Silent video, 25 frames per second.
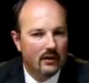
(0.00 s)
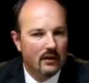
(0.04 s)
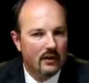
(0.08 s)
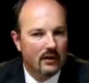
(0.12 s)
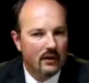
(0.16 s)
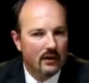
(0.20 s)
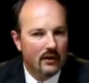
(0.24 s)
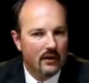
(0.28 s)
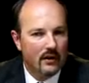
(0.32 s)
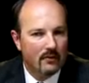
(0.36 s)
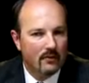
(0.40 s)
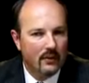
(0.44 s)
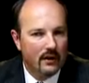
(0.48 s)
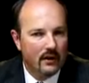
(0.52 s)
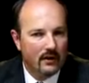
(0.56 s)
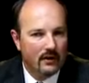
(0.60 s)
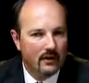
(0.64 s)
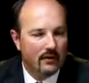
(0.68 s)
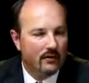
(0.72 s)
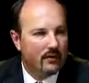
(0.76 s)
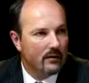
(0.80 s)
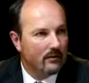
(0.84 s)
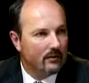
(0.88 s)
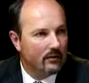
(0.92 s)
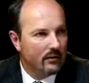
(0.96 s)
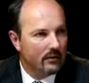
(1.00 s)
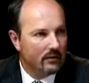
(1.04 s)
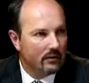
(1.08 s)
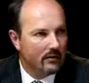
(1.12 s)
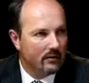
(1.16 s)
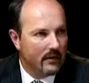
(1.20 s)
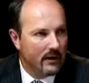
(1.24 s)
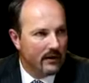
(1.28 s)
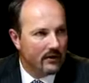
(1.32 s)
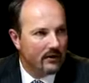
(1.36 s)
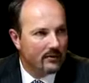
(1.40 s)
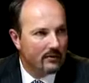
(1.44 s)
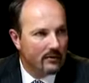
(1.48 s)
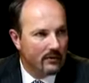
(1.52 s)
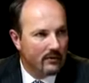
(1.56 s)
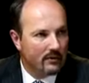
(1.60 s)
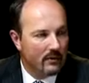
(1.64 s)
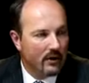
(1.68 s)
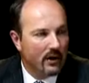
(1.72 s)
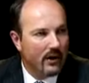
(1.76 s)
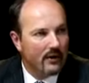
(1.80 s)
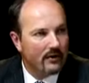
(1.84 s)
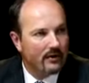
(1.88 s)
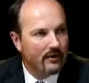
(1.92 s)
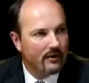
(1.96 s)
and give them certain management
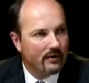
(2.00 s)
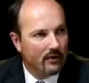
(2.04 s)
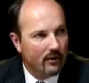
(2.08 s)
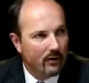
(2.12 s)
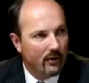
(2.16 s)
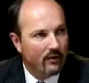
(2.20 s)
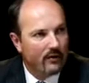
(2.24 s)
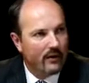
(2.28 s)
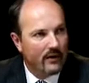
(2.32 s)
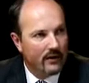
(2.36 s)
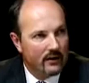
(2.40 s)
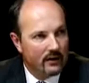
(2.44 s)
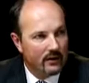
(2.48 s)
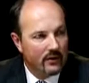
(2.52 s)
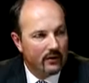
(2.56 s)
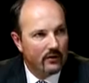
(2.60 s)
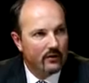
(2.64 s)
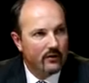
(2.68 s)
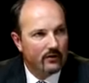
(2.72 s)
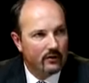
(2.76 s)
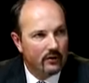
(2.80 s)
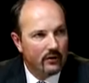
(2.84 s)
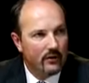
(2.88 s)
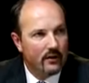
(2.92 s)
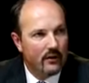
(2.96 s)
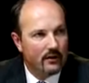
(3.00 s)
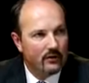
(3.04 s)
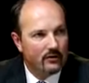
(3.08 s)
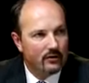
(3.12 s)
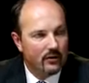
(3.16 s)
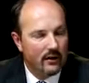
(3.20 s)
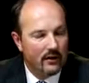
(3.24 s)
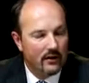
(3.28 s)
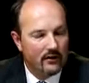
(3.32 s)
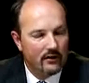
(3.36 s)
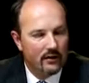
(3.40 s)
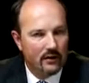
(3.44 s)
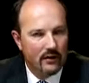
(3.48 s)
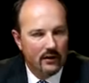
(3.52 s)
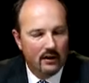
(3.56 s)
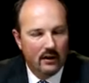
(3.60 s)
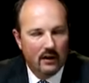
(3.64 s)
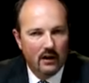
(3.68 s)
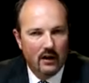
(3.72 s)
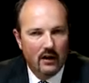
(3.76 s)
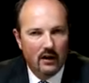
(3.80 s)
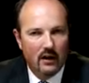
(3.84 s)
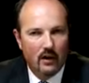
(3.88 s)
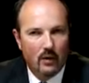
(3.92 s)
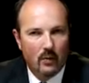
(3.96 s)
rights of that local stock exchange.
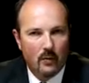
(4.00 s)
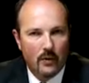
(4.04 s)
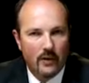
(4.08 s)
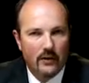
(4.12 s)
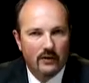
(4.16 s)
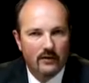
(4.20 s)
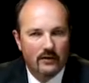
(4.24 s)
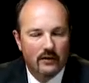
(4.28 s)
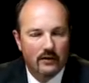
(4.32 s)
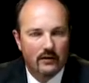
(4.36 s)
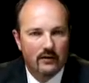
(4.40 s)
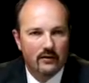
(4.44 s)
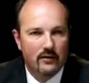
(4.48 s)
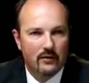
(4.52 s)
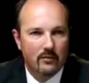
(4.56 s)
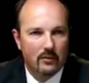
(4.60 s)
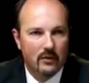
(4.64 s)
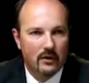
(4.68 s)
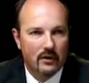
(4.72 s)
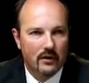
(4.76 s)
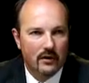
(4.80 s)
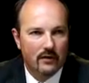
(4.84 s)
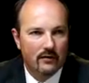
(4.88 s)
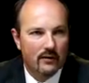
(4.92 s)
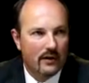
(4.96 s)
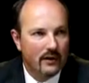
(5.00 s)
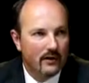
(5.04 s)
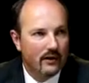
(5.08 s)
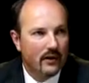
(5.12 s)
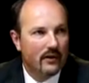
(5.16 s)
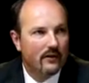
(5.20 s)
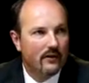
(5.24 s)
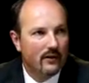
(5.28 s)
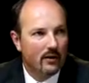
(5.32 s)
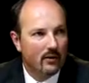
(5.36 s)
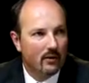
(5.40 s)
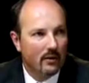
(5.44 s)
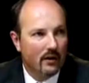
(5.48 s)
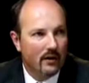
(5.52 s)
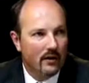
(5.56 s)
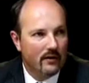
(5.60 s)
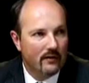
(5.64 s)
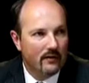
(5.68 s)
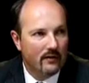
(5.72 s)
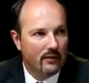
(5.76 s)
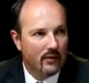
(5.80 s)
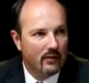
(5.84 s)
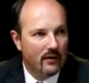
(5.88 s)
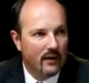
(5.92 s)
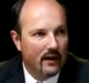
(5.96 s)
And we see this as being a fantastic way
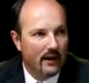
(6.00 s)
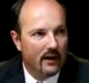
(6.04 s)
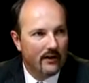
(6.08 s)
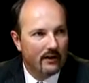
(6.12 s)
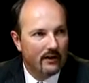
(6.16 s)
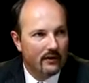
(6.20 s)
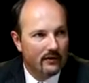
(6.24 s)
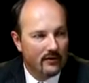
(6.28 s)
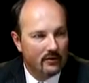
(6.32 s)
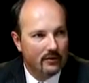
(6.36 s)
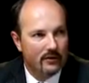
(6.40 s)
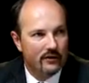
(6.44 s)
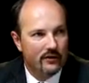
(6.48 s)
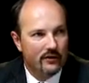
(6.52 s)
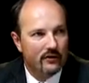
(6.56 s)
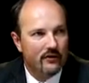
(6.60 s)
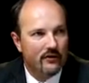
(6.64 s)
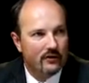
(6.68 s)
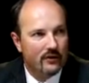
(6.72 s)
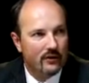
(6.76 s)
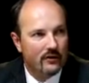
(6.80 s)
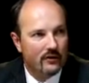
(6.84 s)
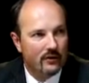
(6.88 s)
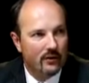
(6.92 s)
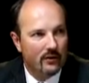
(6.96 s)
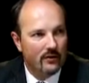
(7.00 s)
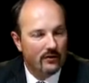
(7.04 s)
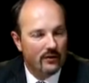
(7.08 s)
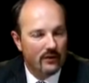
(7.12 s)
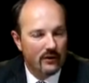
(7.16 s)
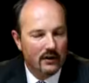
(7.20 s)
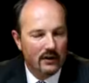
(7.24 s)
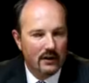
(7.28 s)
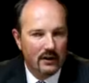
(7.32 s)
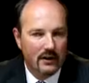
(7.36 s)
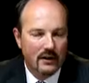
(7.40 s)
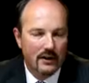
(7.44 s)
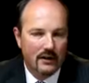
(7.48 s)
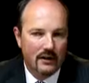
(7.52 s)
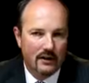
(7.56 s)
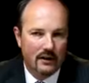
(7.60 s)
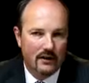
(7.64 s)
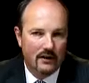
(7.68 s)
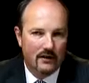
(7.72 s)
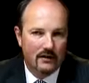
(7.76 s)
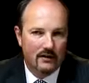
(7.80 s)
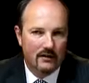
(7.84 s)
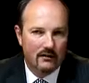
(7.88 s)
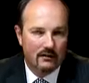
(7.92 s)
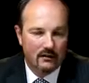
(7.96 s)
for Qatar to position itself
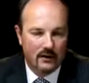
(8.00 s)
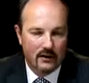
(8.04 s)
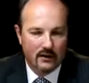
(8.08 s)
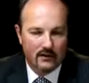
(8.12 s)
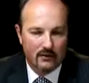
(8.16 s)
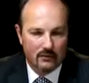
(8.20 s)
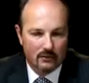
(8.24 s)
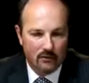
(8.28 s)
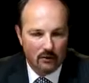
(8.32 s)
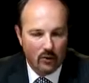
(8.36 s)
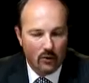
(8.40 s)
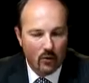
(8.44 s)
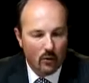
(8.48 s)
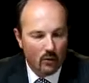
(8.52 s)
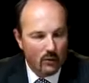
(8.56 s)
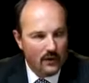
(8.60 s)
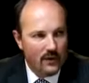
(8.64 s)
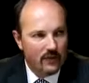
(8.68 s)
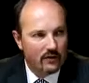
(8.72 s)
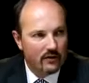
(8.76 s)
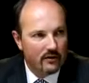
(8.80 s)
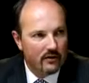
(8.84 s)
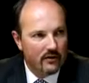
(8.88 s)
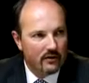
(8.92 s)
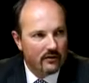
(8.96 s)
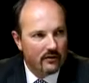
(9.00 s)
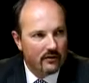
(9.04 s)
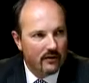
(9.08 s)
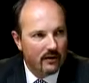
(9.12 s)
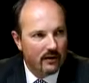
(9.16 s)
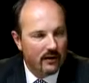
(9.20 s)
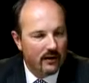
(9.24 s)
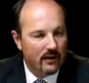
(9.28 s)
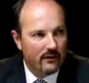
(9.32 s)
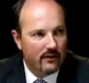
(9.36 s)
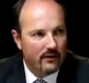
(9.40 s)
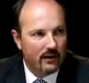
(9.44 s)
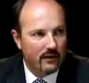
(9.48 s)
in that whole region as